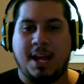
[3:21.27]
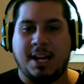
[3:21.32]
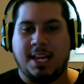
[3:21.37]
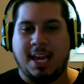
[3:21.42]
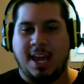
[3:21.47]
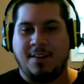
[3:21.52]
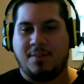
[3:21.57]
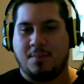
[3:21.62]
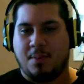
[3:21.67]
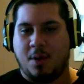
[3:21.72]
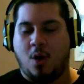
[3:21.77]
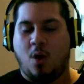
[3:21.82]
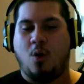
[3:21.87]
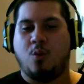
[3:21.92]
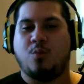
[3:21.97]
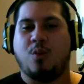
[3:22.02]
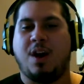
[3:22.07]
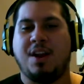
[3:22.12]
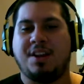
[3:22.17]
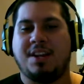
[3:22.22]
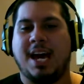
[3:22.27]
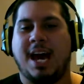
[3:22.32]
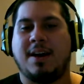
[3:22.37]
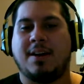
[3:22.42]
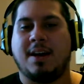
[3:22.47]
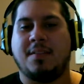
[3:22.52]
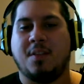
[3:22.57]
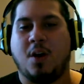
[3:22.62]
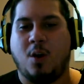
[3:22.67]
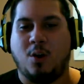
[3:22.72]
and gave him the whole
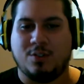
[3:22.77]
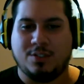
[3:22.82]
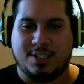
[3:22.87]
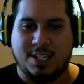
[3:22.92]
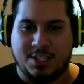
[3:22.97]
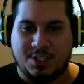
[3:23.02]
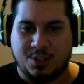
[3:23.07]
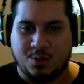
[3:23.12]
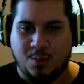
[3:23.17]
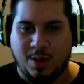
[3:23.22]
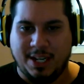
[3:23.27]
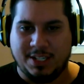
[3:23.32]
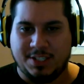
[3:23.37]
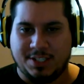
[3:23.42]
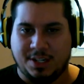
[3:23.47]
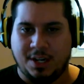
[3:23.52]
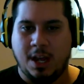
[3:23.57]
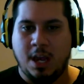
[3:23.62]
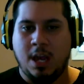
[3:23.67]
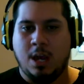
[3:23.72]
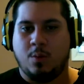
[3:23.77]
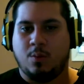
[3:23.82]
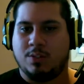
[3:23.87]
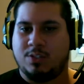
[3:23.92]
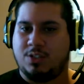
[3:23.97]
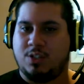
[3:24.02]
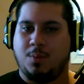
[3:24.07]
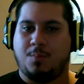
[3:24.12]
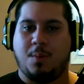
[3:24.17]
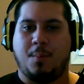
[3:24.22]
rundown on the whole situation
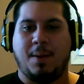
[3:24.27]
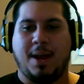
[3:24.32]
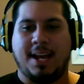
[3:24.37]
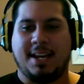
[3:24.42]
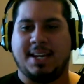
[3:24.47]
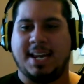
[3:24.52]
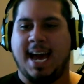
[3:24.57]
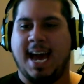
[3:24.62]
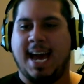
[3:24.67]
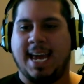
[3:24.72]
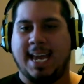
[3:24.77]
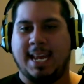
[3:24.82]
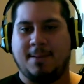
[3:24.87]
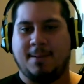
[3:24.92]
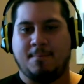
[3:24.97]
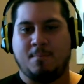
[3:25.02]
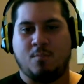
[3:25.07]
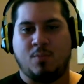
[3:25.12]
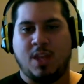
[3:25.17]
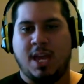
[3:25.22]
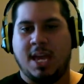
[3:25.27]
with Superman dying